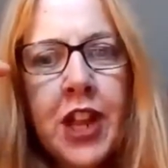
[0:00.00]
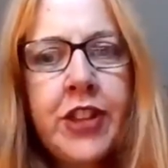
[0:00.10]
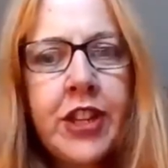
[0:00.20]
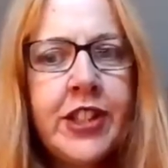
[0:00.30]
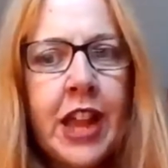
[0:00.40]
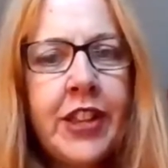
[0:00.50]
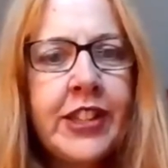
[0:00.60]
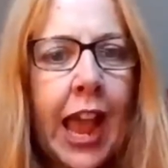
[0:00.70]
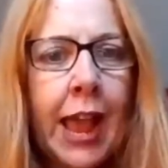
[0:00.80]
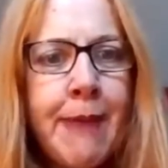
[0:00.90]
and the
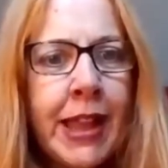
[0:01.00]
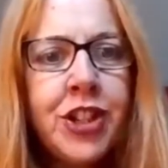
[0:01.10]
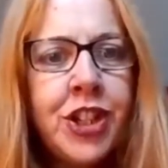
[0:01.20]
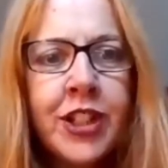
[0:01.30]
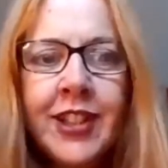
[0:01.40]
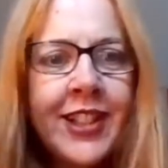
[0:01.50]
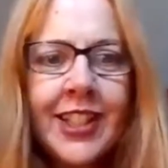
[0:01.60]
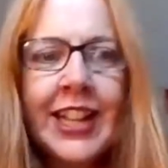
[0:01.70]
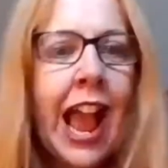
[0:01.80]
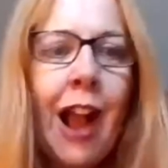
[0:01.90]
dimensions
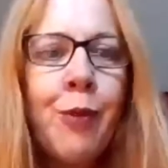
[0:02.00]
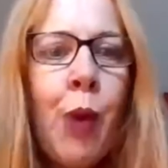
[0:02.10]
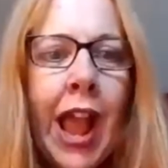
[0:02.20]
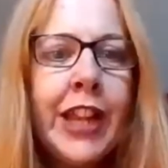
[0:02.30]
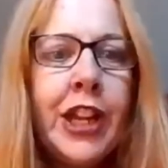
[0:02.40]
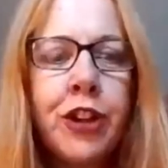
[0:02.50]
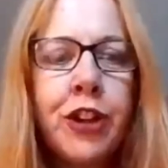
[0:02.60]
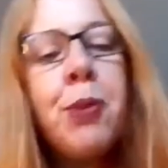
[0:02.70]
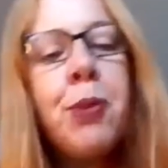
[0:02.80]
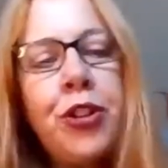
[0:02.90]
and where you could
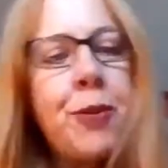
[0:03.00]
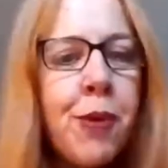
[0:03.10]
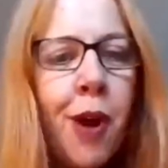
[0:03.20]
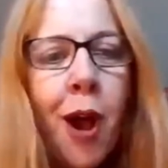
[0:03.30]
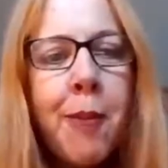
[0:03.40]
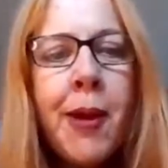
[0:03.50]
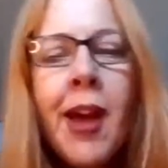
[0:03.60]
put the prop.